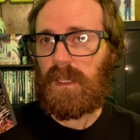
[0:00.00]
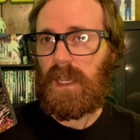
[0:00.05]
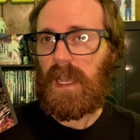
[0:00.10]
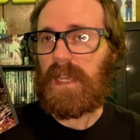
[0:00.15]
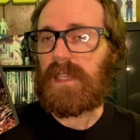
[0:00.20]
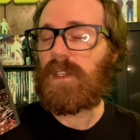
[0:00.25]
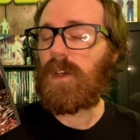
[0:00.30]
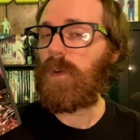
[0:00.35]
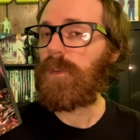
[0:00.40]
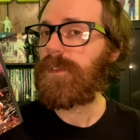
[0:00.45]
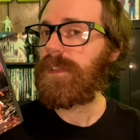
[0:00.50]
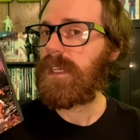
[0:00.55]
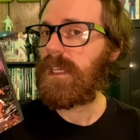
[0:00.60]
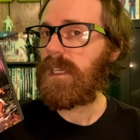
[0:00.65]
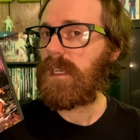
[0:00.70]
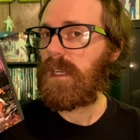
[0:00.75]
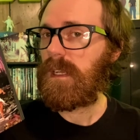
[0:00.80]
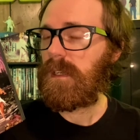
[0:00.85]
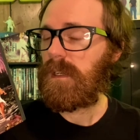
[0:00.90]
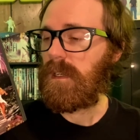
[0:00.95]
I don't think
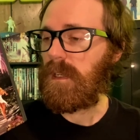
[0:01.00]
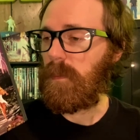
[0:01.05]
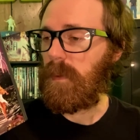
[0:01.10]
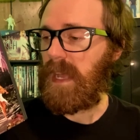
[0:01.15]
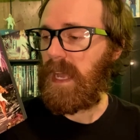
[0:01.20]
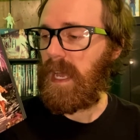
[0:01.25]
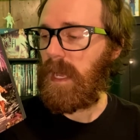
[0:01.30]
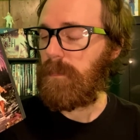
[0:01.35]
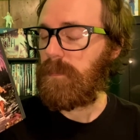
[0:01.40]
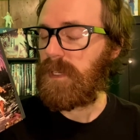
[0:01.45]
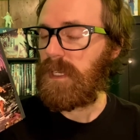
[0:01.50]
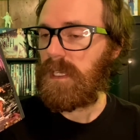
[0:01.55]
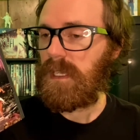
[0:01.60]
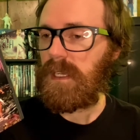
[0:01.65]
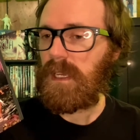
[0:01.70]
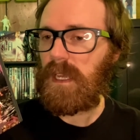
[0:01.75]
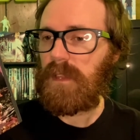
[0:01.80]
it ended up happening.